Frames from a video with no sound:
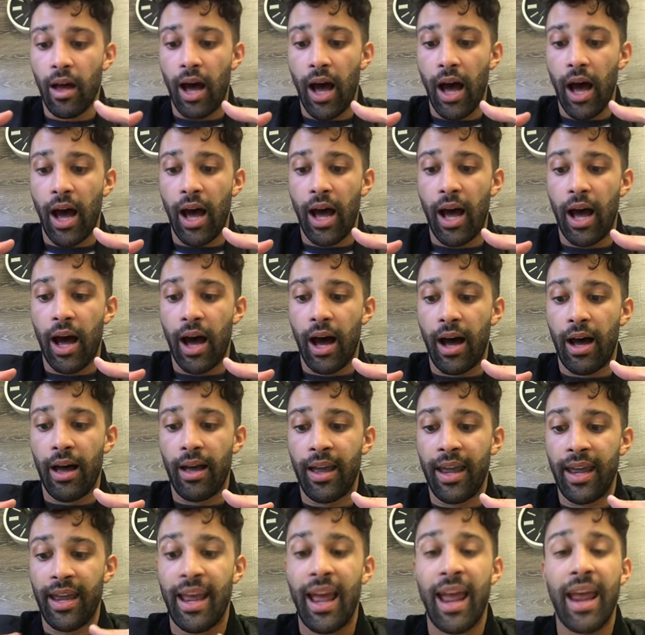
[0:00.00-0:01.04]
uh, uh,
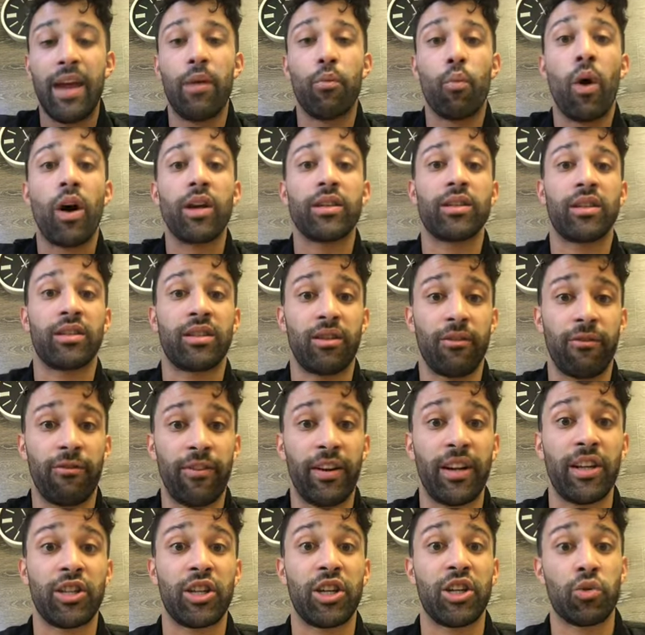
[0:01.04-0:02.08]
he, he wants us to
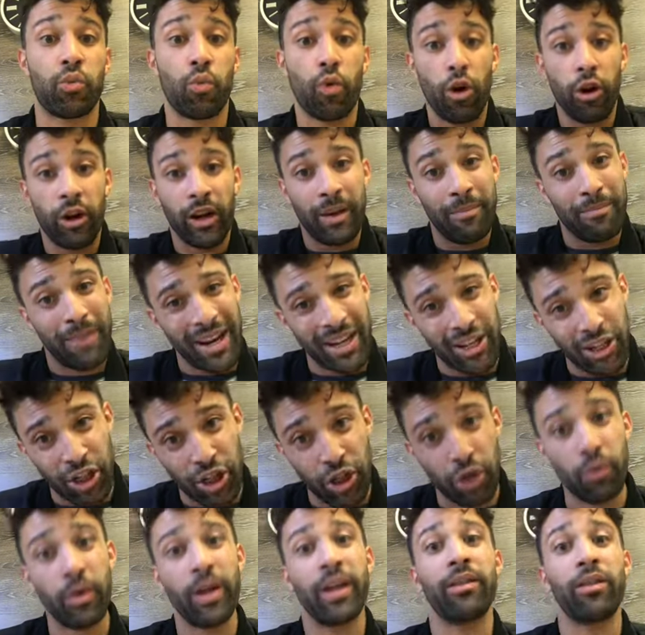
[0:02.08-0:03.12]
finish His work, and by
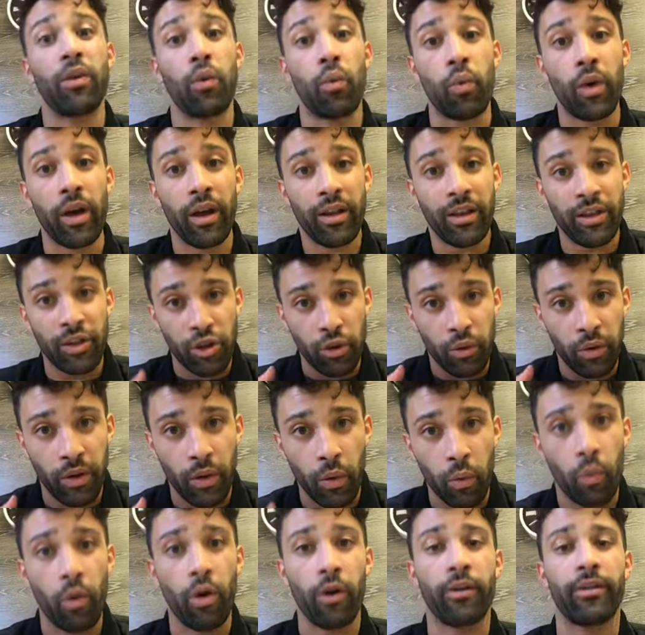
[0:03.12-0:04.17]
doing the will and doing
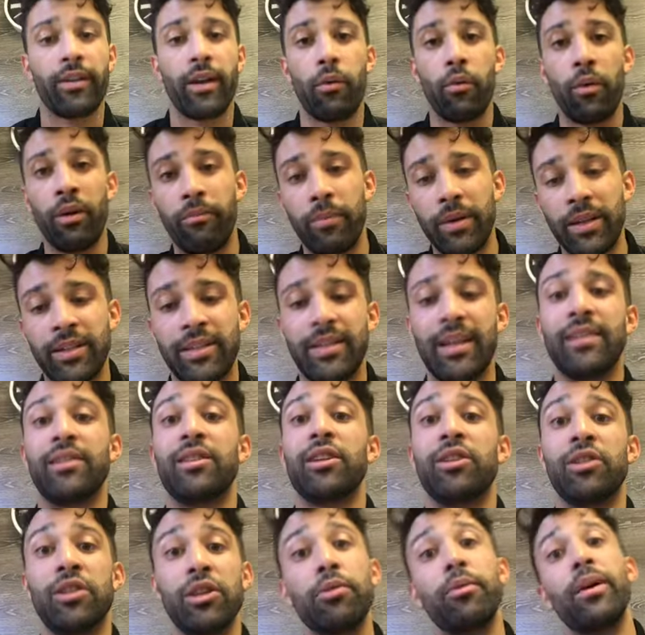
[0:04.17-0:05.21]
the work that we've been sent
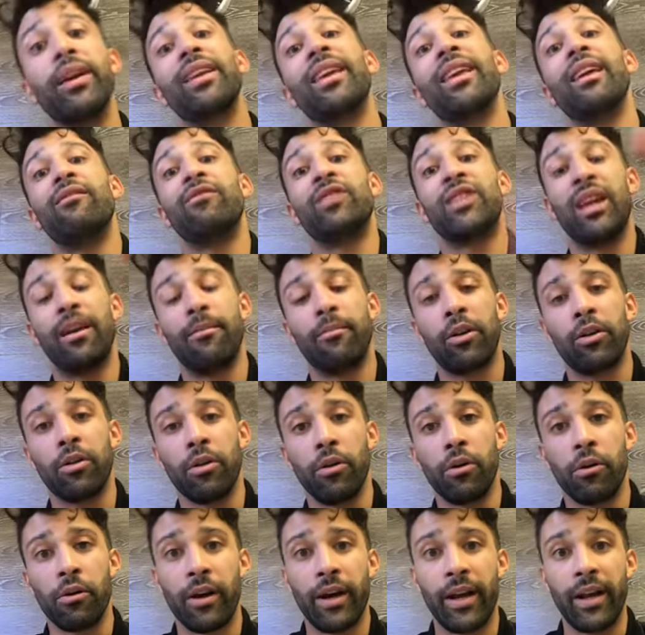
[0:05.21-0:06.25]
to do, it gives Him
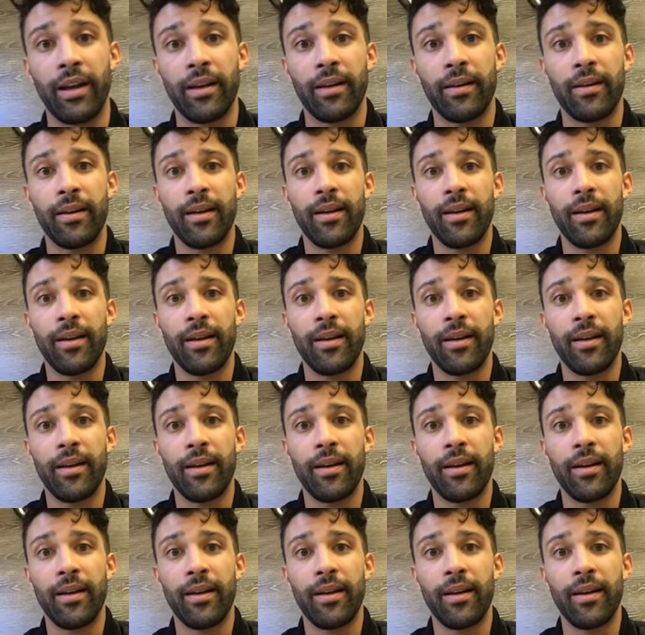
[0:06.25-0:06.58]
glory.